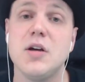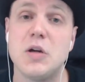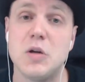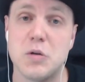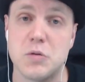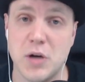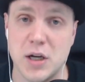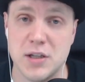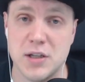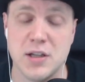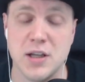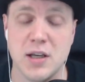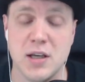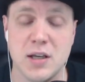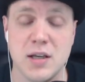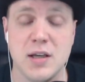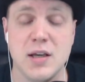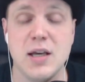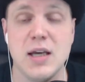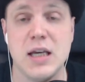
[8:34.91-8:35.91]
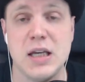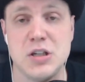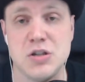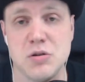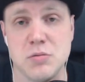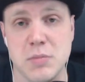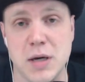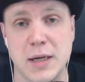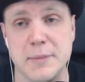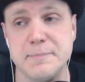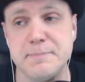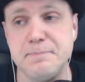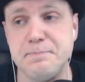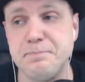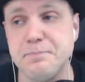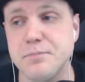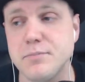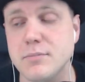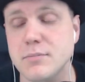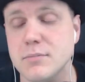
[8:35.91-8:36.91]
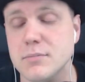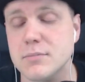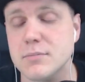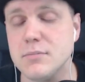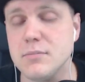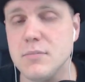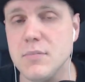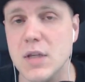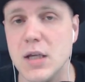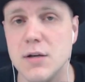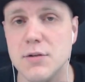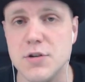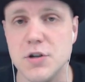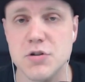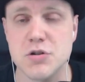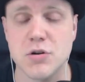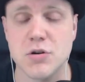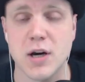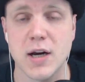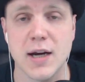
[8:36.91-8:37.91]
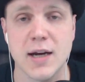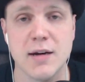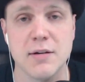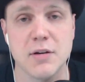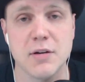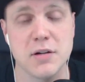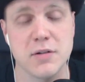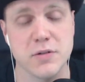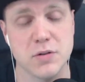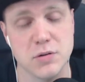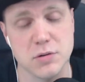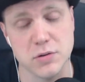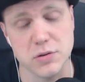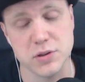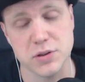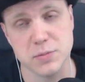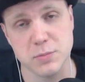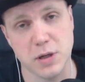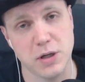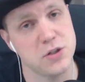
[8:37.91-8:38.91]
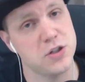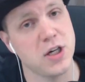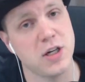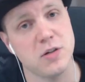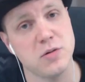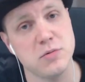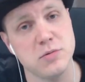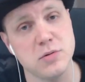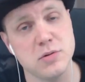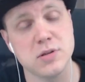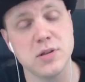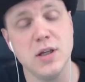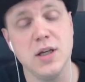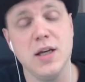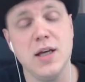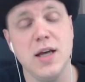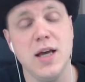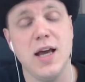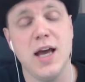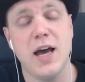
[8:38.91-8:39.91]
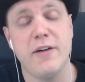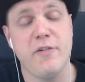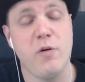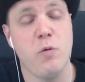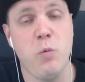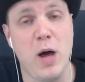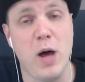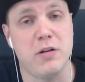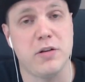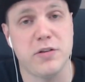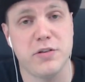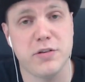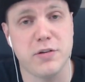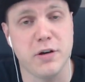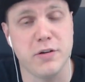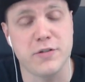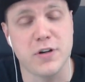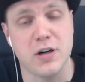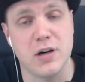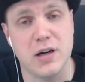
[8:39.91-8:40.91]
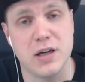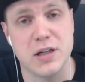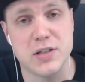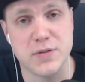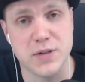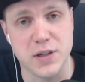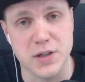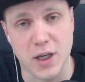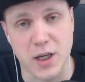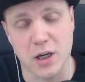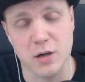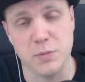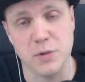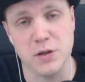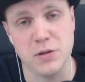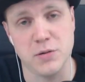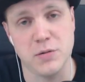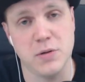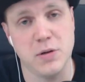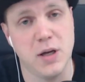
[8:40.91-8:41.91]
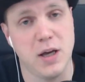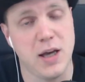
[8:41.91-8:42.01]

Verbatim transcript: Wraith King is your man. Do try it out, and of course, my channel will have a wealth of guides for you to help you